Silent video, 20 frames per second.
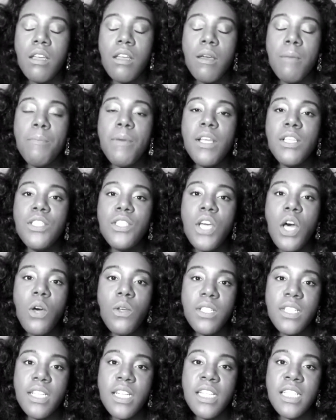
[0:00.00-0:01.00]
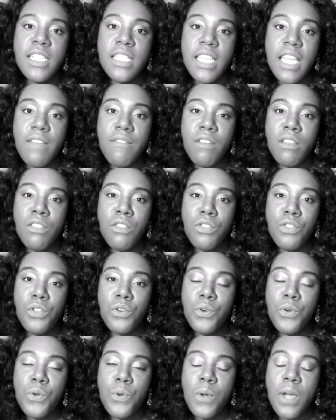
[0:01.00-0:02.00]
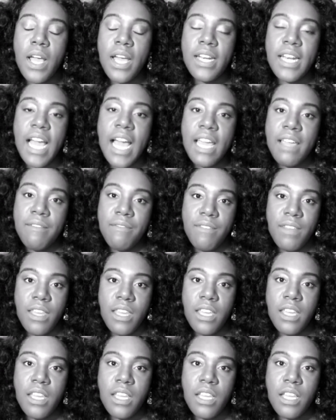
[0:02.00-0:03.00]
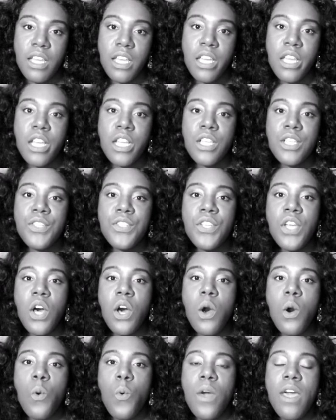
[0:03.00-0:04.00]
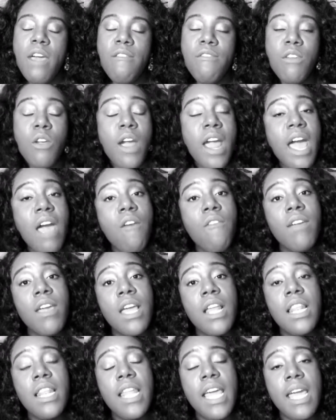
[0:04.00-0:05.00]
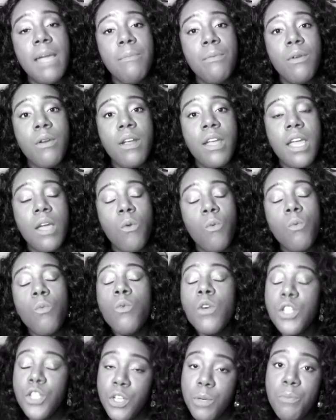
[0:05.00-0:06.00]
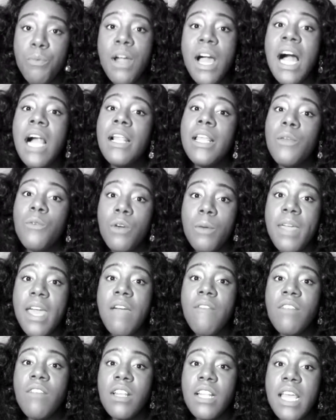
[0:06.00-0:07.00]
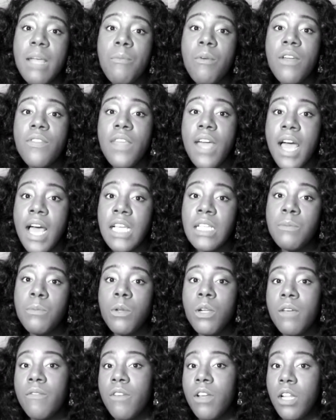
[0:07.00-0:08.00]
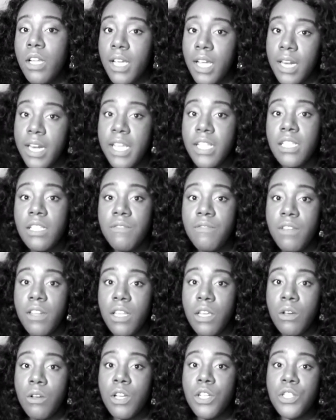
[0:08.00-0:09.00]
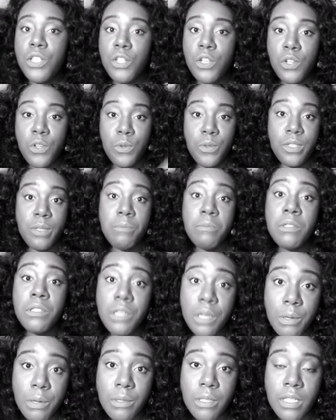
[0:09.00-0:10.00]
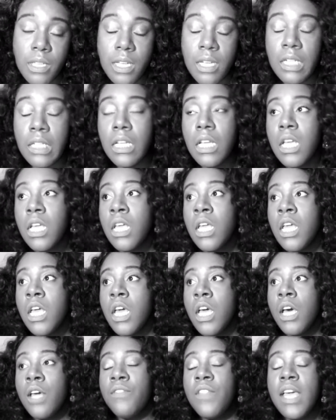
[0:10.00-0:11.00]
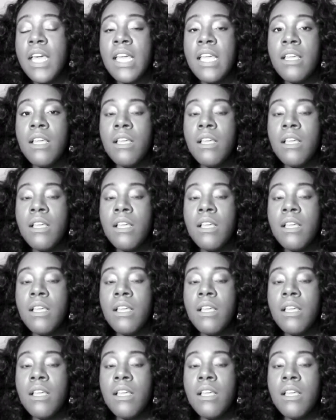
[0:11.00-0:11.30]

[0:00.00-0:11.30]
Pitocin is given through an IV. So if you're having a labor, which you probably will be having a labor at the hospital if you're looking at this video because you're using Pitocin, they